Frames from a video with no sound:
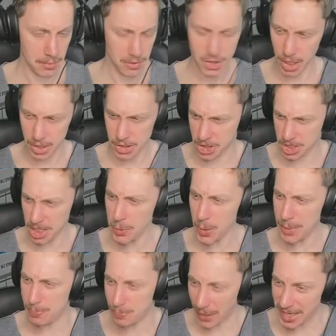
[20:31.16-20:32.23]
D did
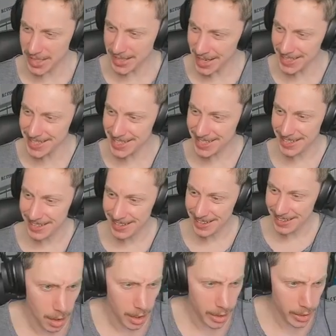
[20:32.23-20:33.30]
we beat it?
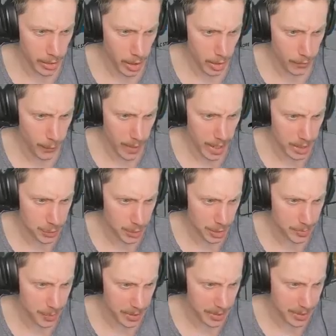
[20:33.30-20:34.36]
I don't know if we
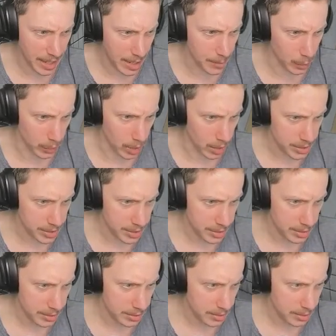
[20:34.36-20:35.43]
actually beat the game or not.
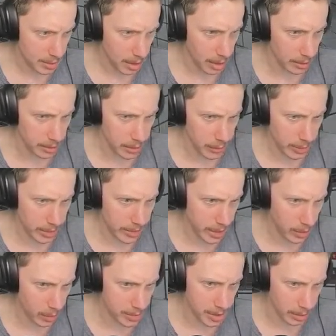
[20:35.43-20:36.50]
I literally
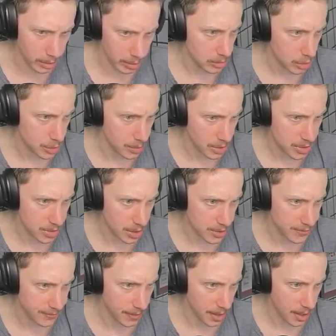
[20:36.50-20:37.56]
cannot tell. No smoking
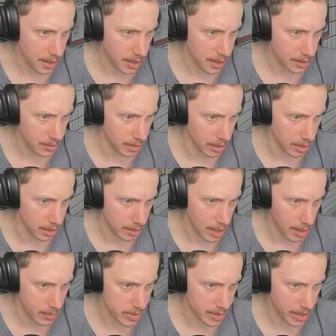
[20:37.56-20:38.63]
signs, fine. The
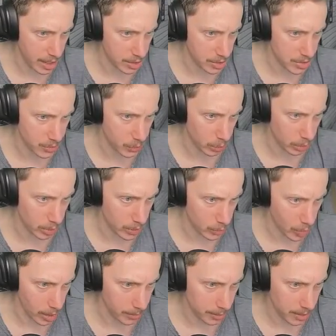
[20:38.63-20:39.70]
cameras and hatches are all in the
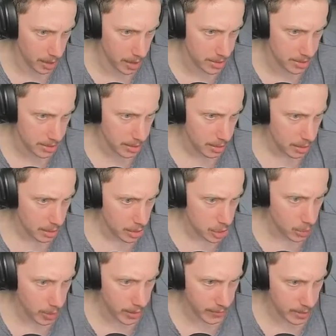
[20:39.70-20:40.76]
right place.
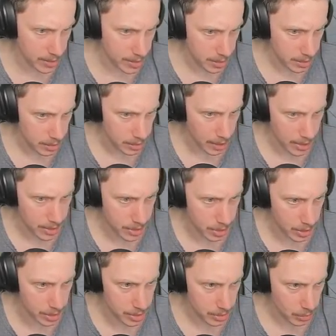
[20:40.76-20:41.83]
Two events, that's
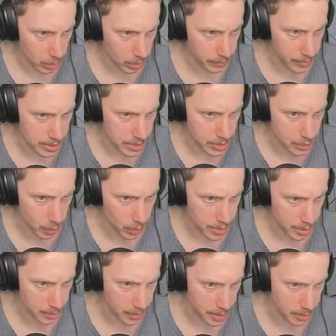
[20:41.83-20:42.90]
good. All of these doors
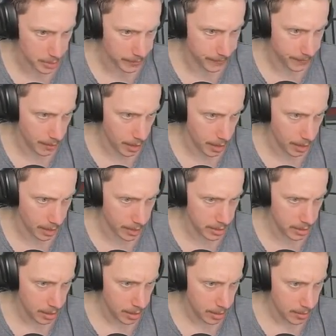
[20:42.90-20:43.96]
appear to be fine.